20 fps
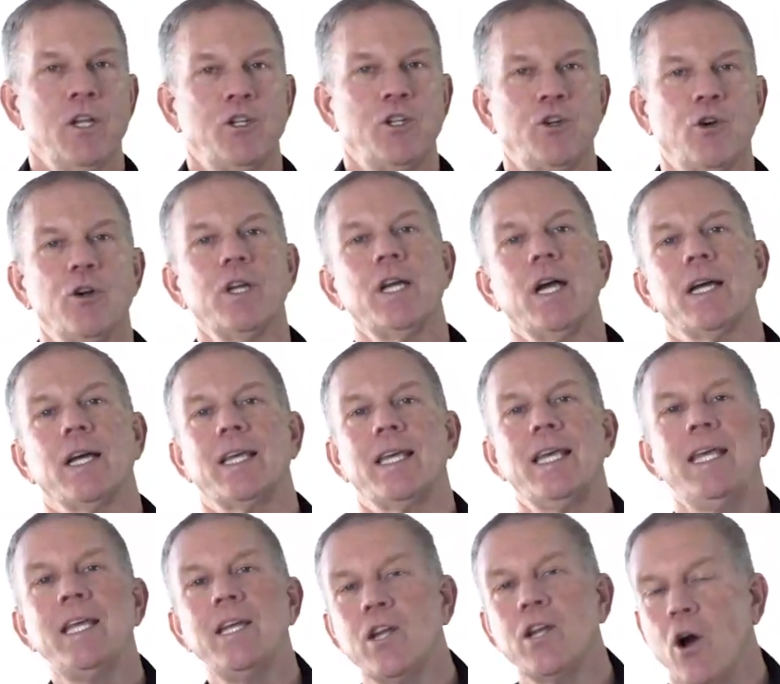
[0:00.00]
During a
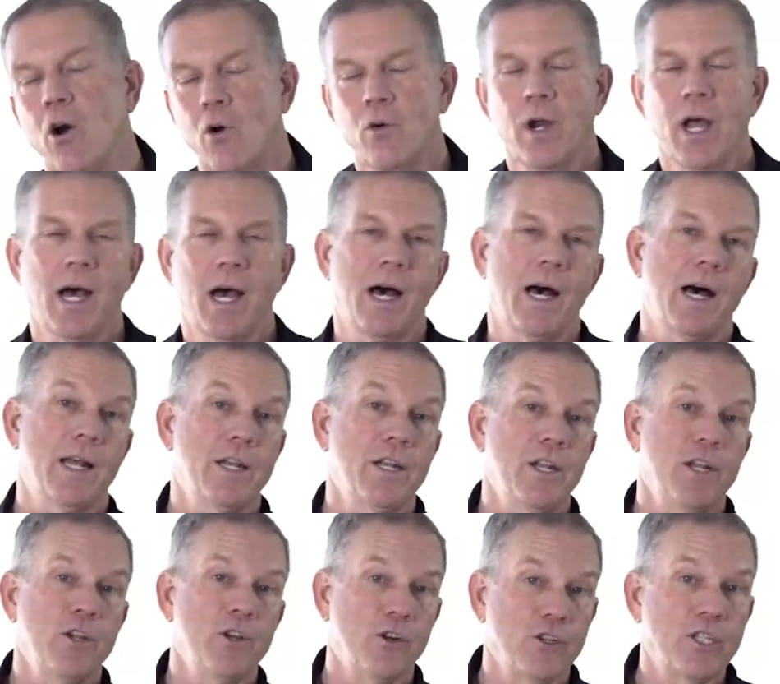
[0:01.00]
keynote on
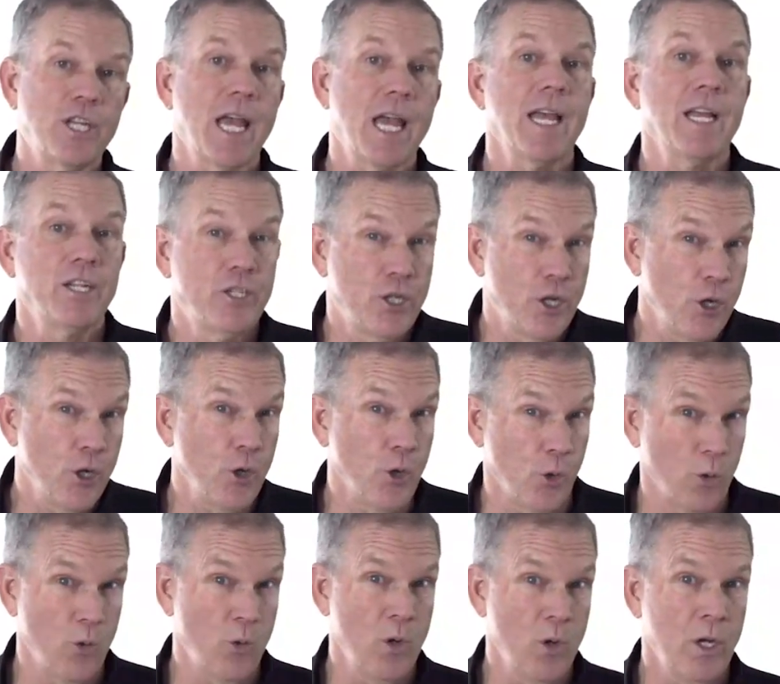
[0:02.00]
your day
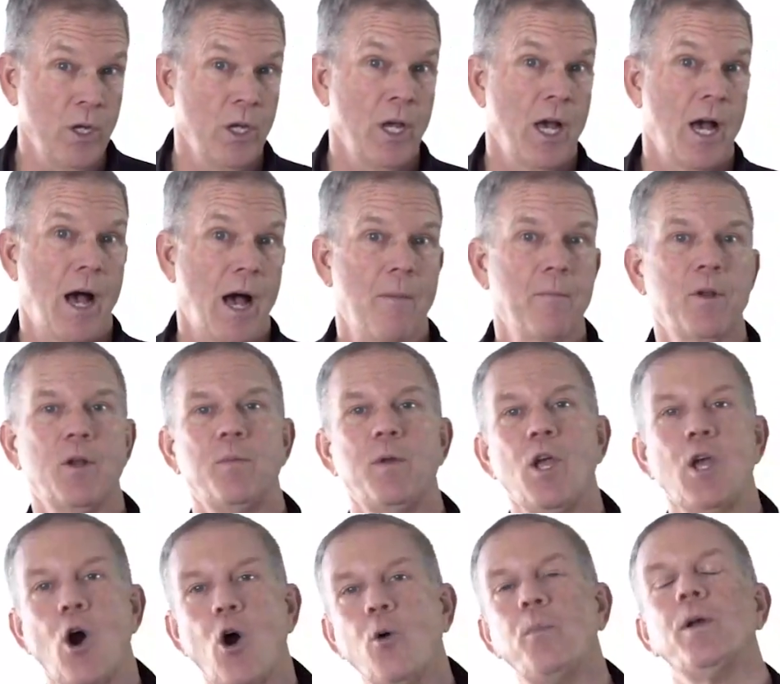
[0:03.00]
two, I'm going to
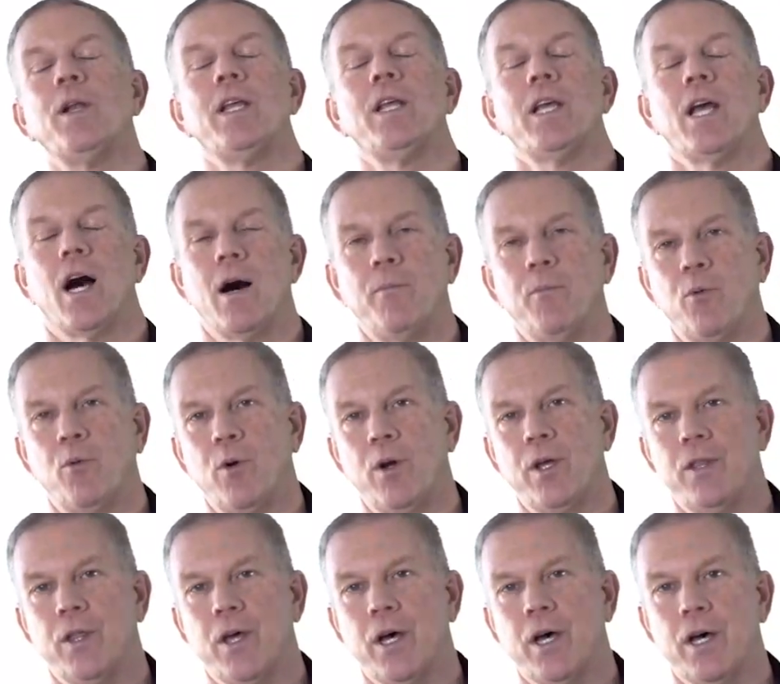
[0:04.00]
be opening up
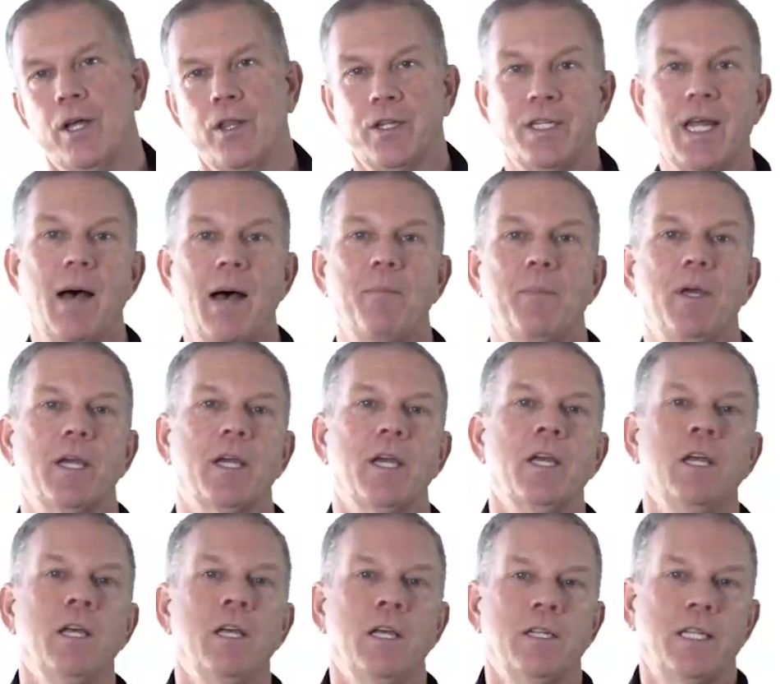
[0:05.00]
with uh, the topic
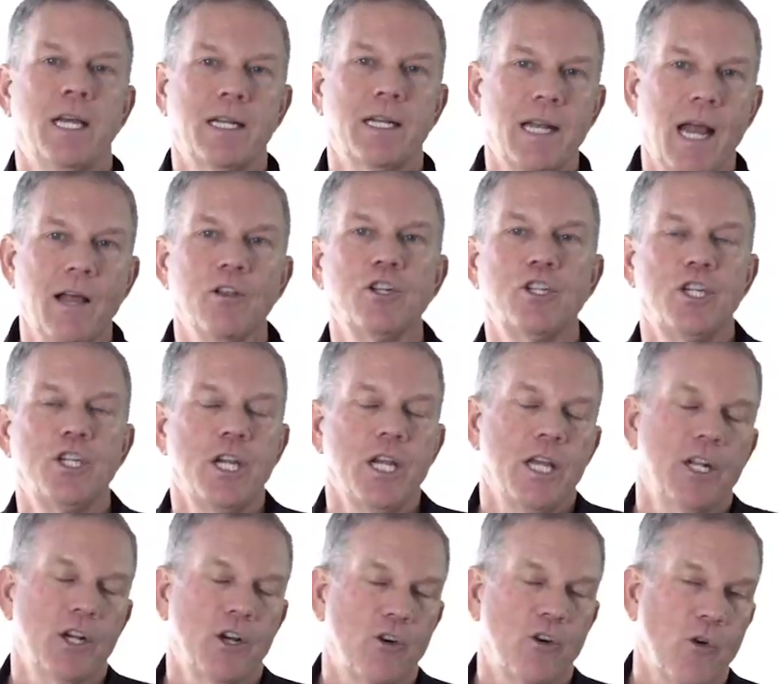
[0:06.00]
Technology
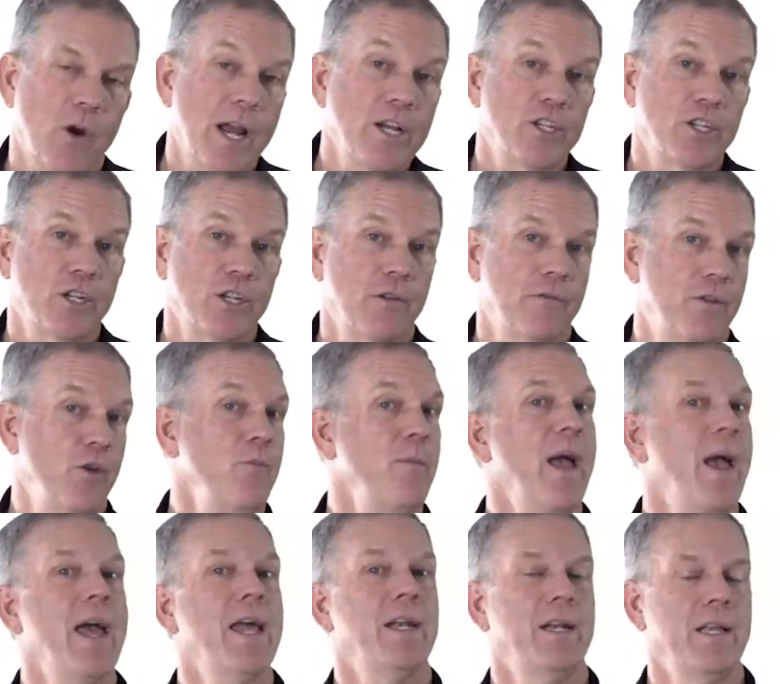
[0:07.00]
Integration of
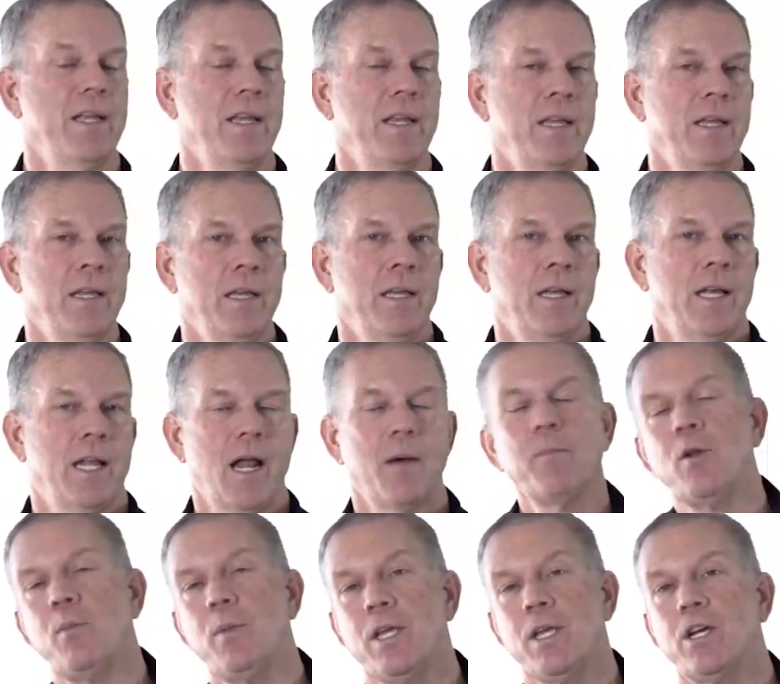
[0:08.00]
Humanity and I'm
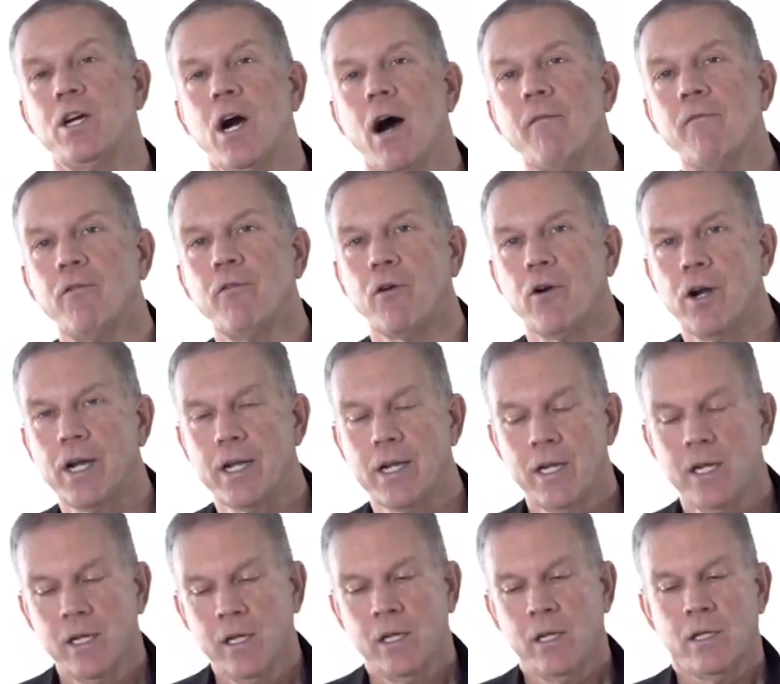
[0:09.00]
going to be
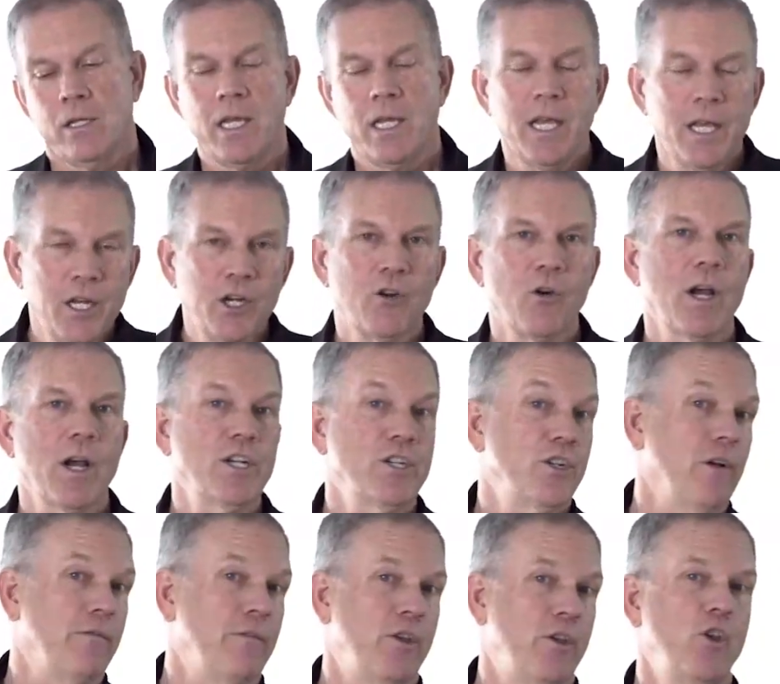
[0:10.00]
covering the
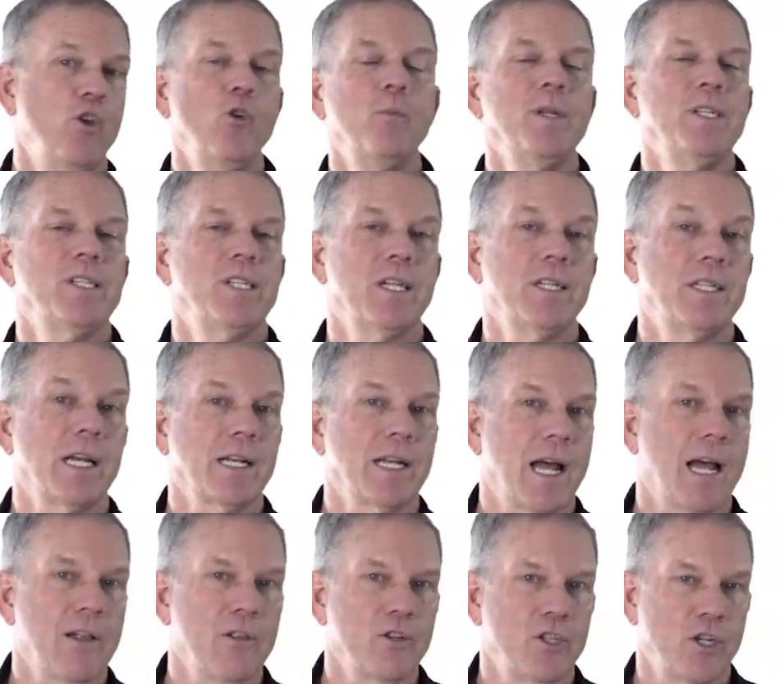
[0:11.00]
integration of humans and
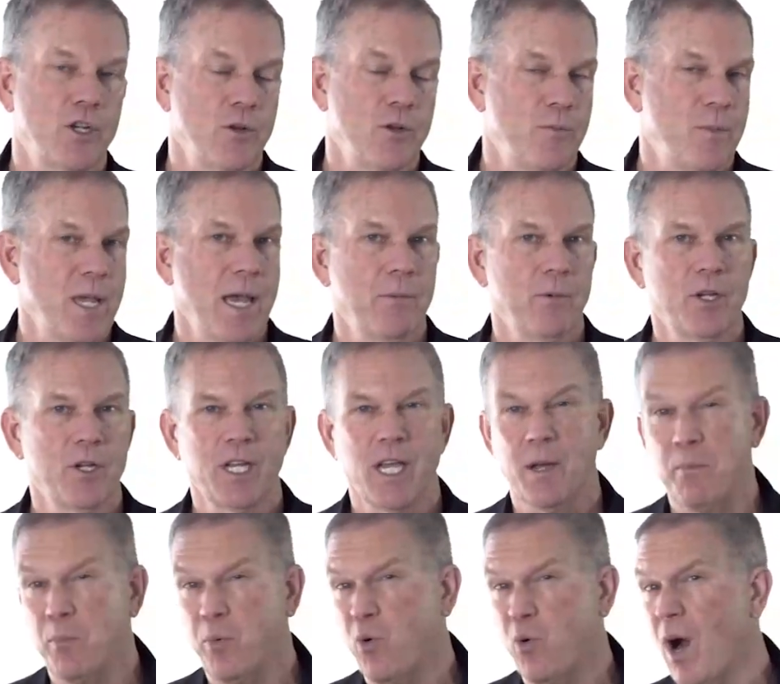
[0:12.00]
technology to be able to
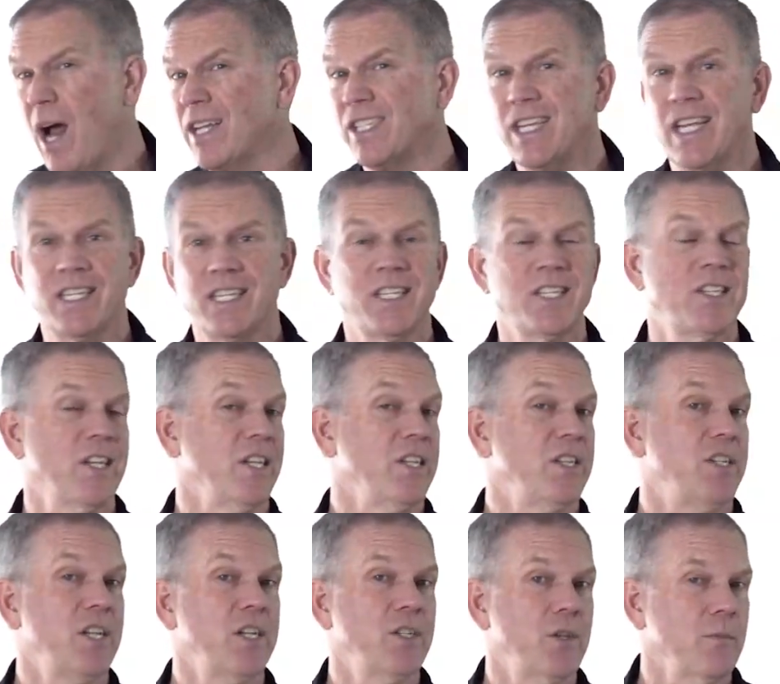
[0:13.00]
get processes and
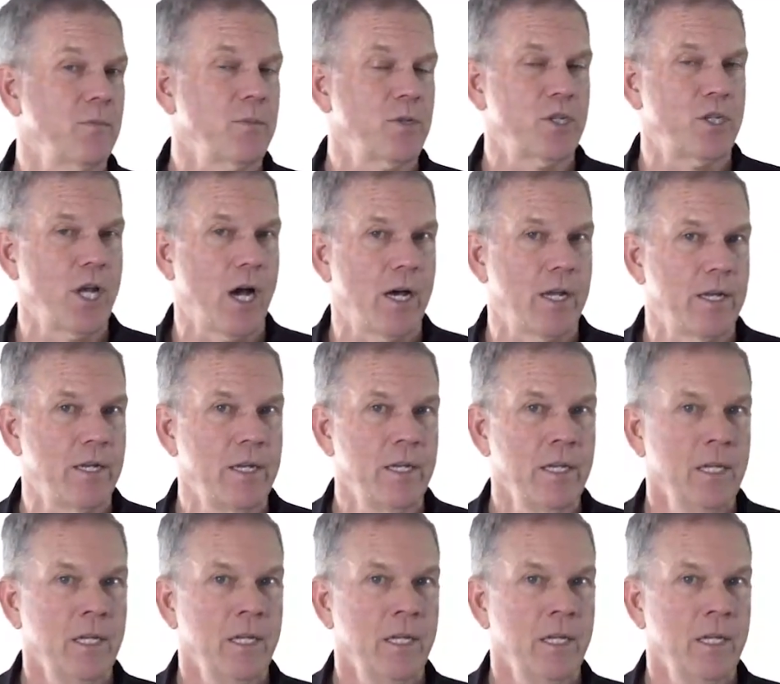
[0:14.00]
systems done,